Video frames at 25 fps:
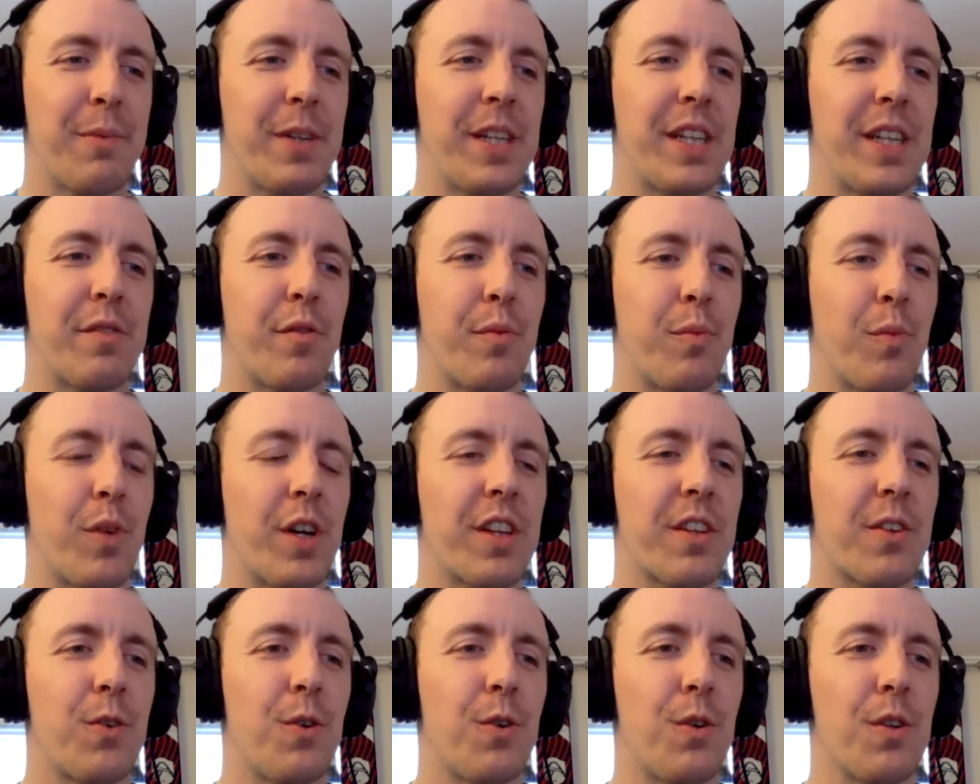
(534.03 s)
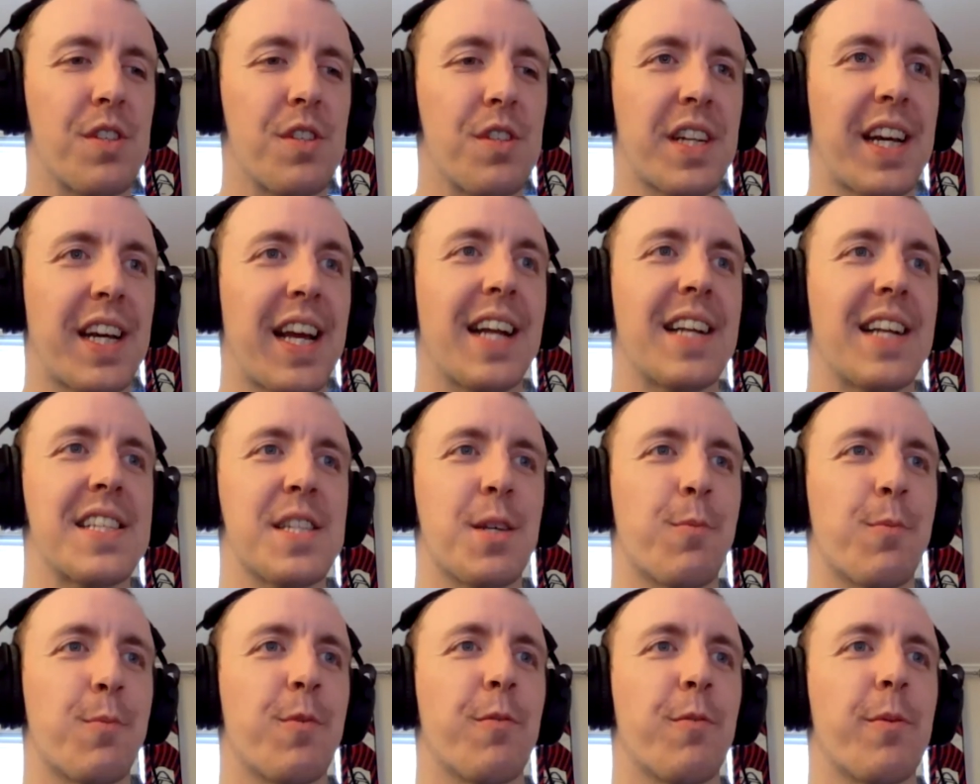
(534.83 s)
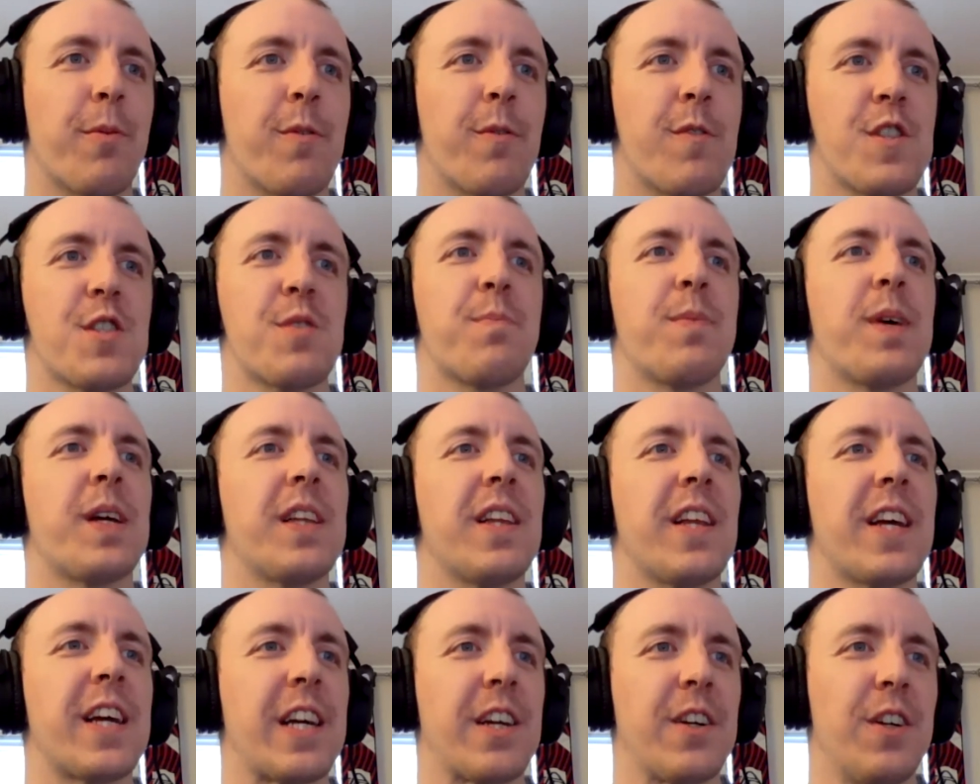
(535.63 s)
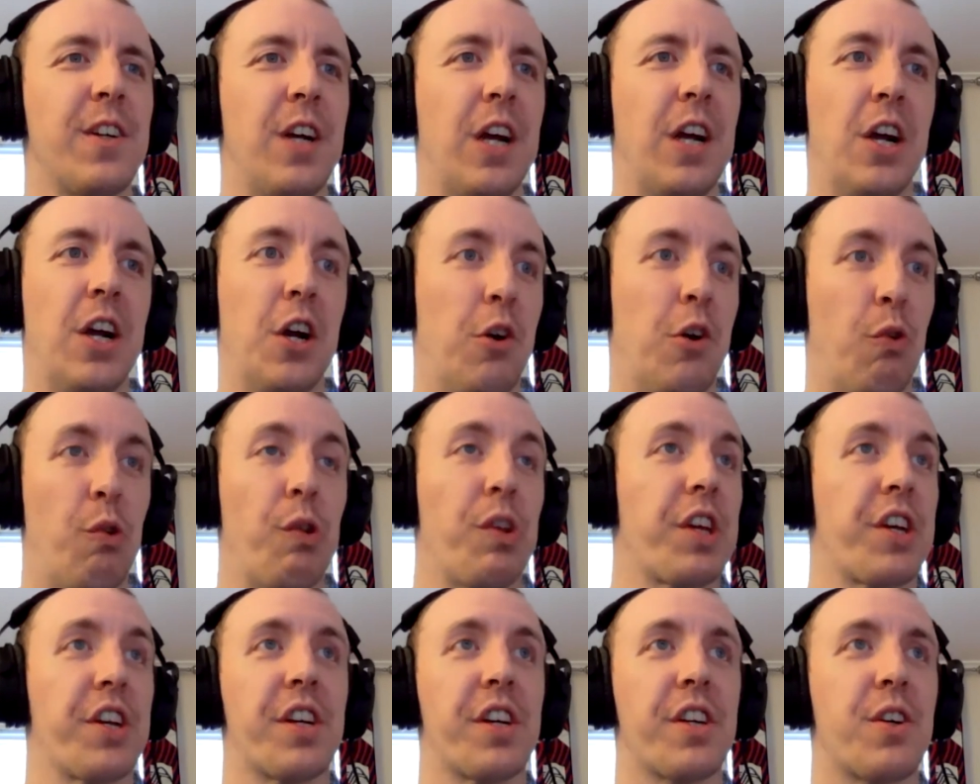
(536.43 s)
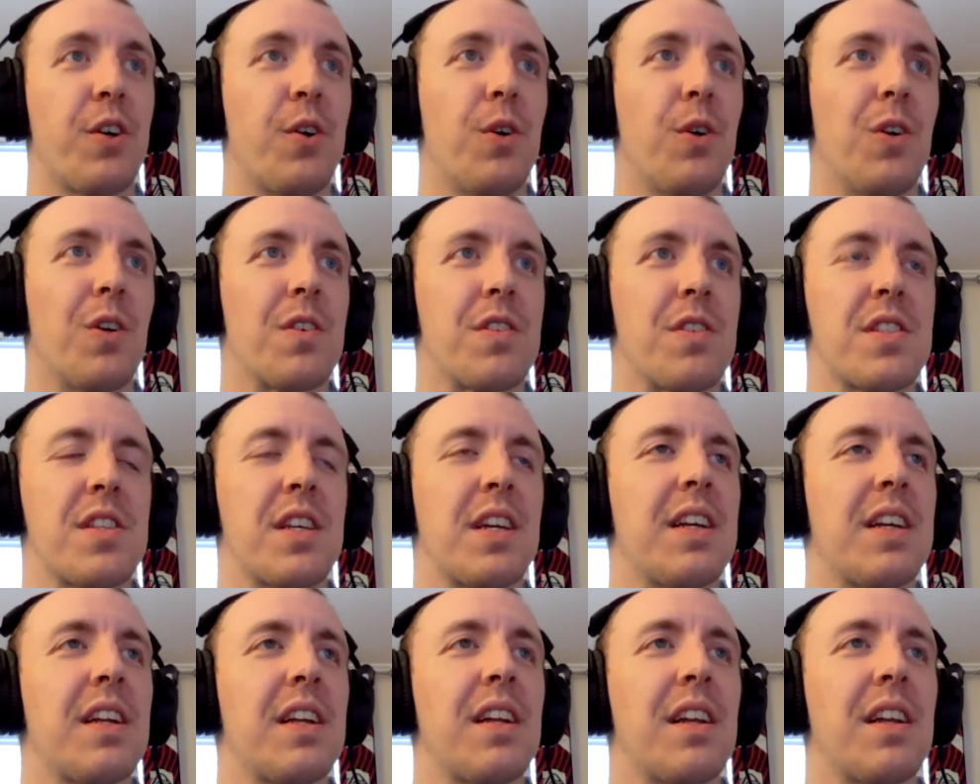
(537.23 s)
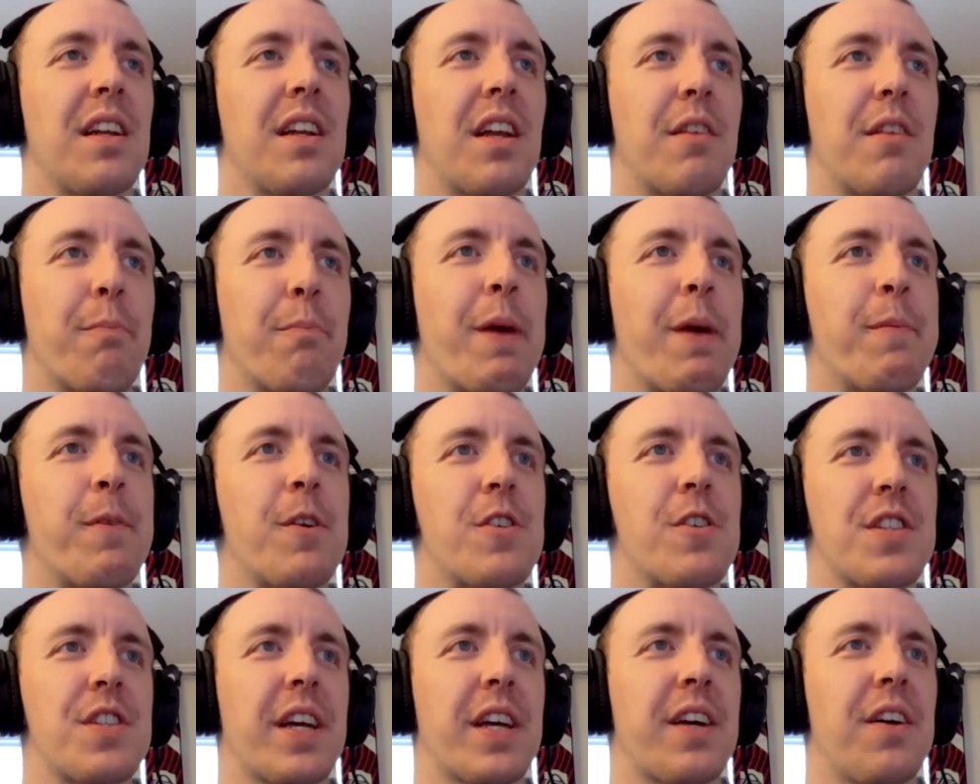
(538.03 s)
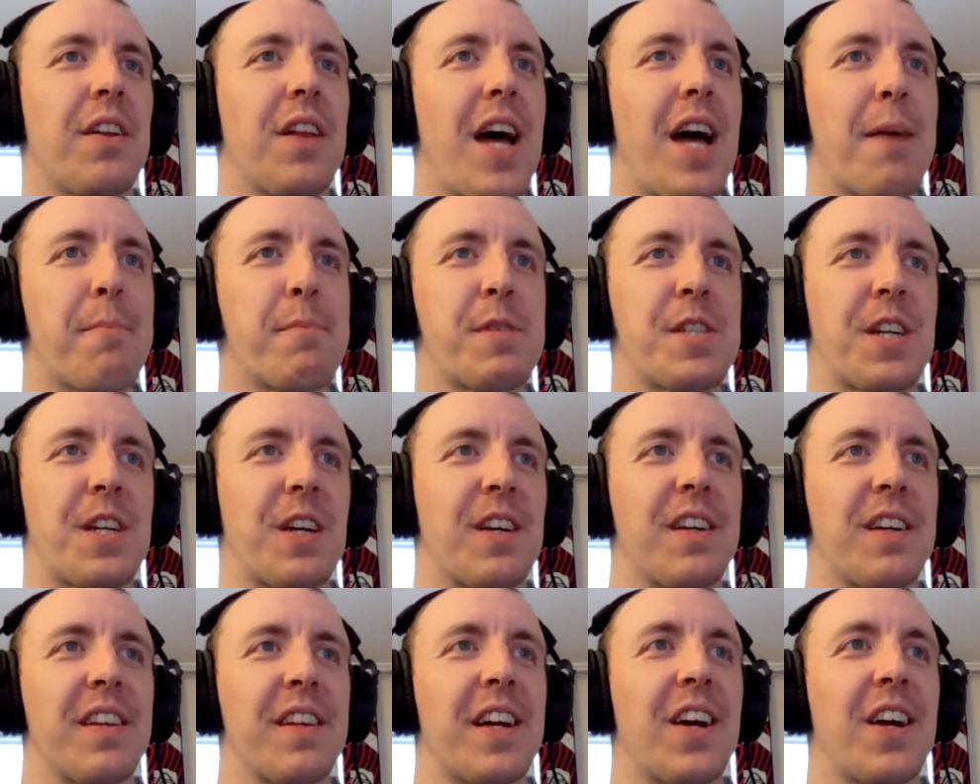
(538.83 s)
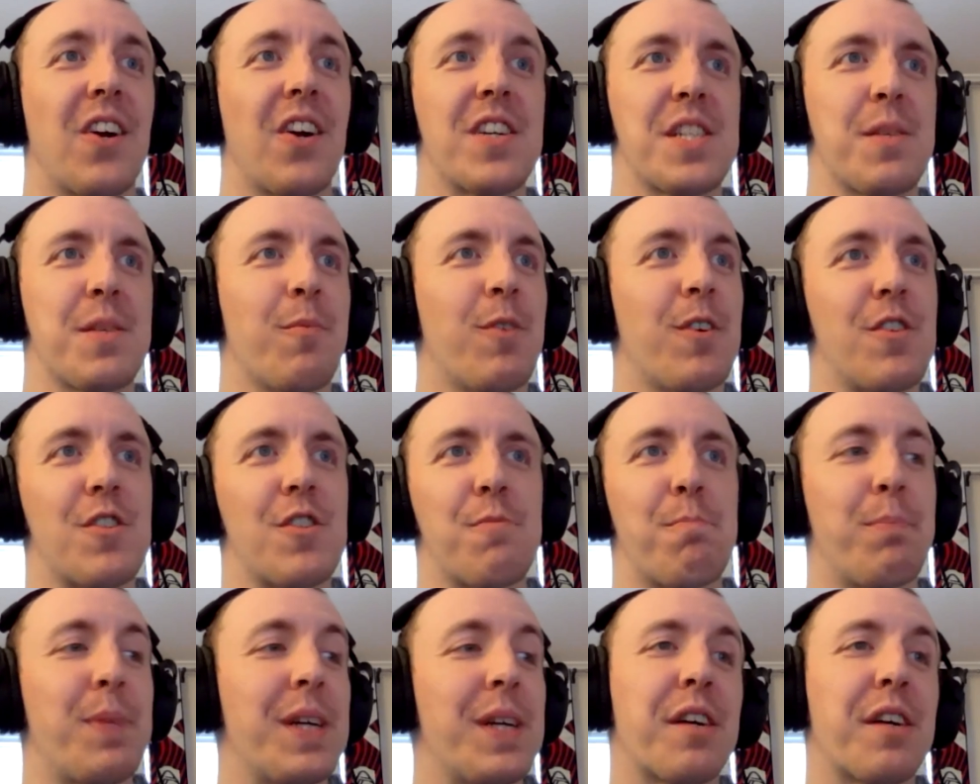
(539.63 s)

I mean, even with goals against, some of them have just been like really good goals and maybe just like a lapse here or there or someone just yeah.